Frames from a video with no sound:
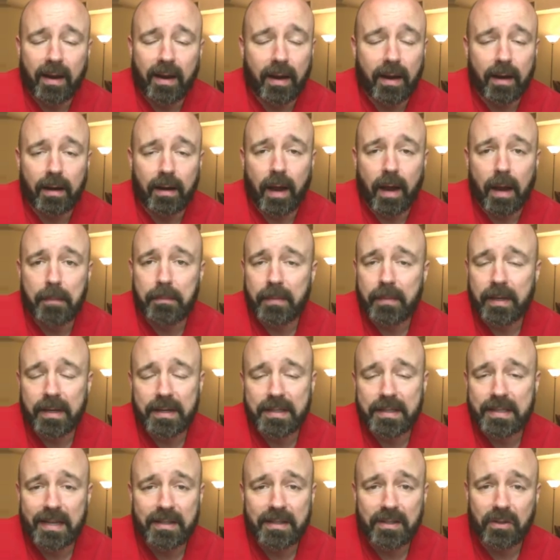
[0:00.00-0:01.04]
I'm, in a
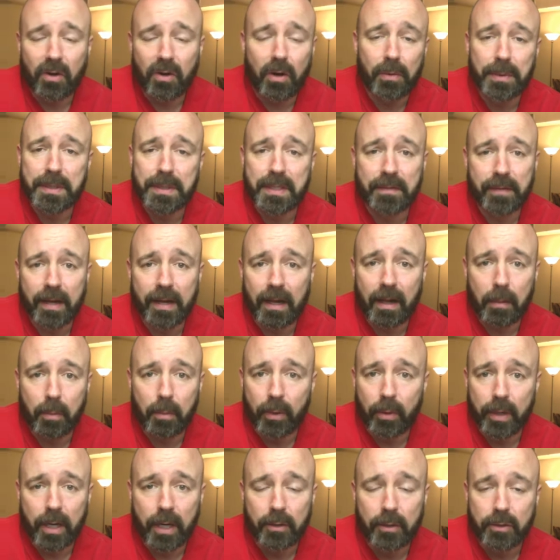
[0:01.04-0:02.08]
sense, always available,
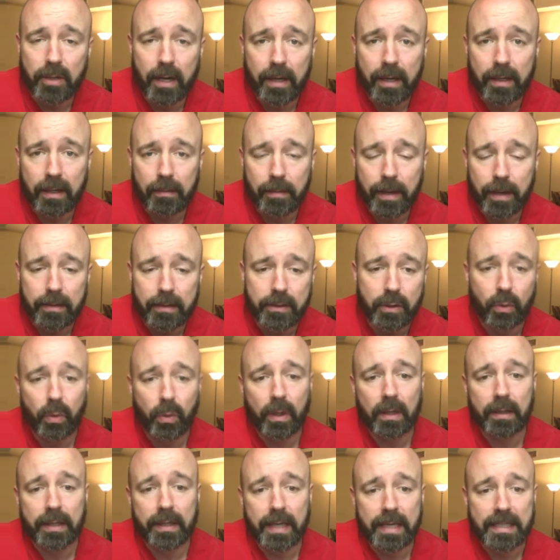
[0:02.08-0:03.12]
and I'll try to get back as
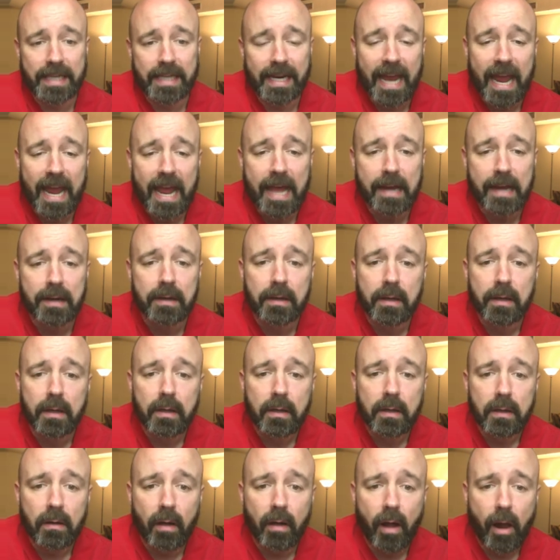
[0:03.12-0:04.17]
quickly as I can.
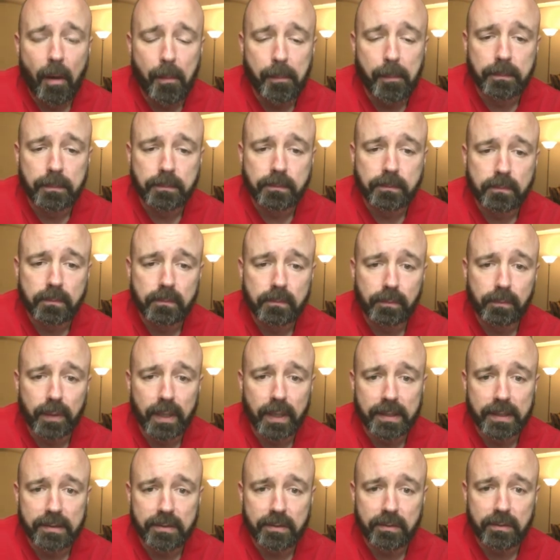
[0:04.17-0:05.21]

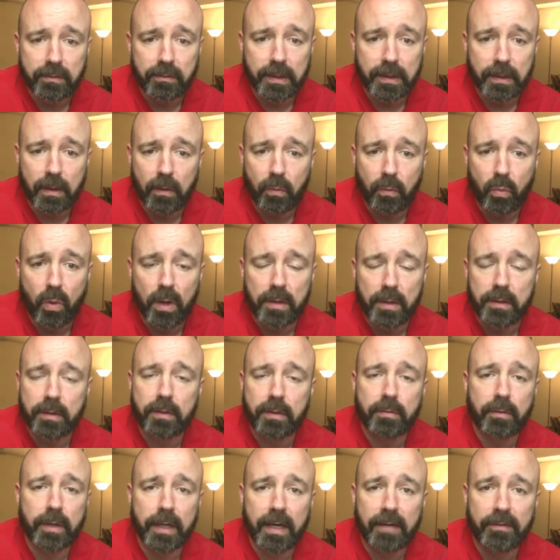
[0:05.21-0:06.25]
But 1 to
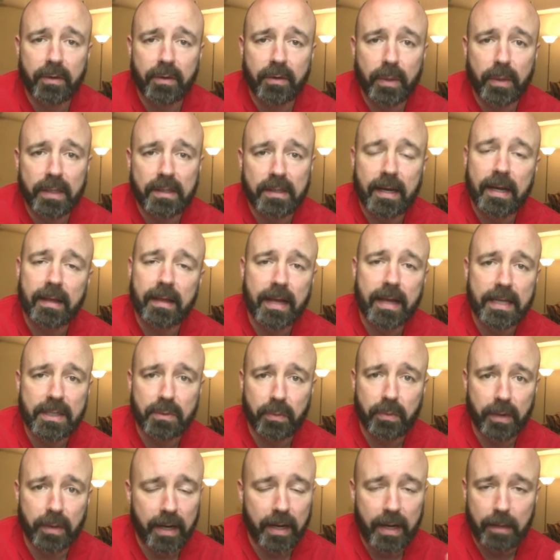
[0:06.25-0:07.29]
3 every weekday, that's
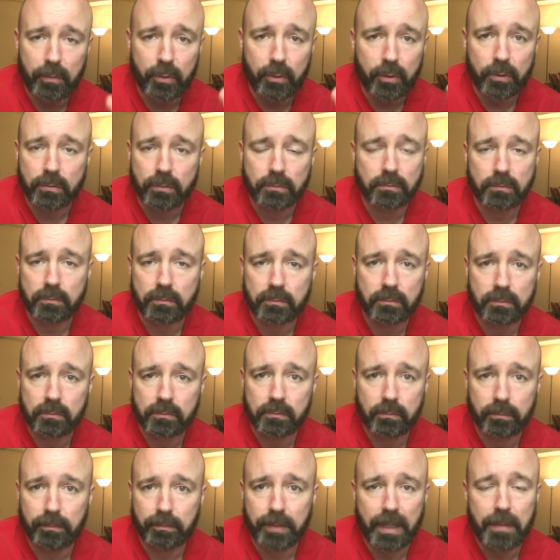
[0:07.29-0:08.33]
when I will
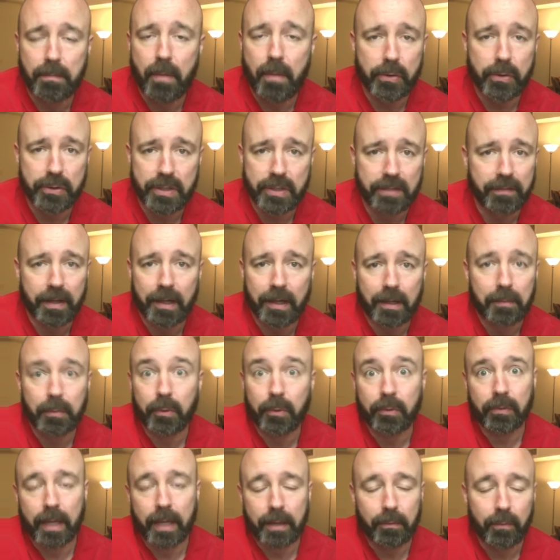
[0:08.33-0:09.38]
be most available
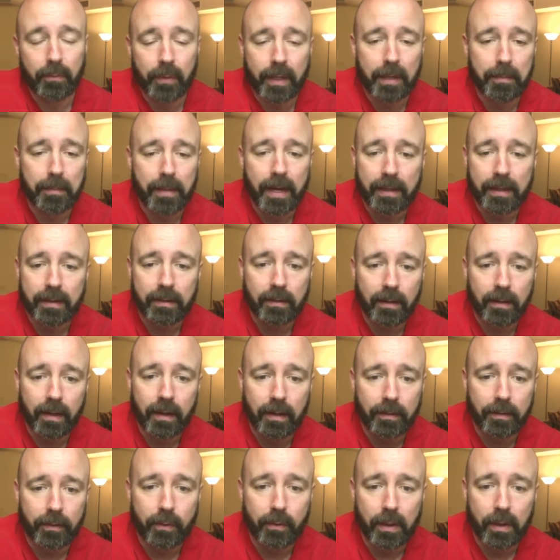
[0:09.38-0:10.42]
and we'll get back
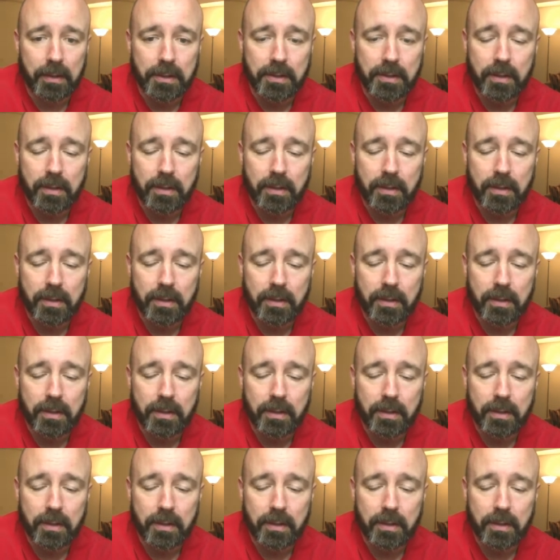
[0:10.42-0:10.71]
the quickest.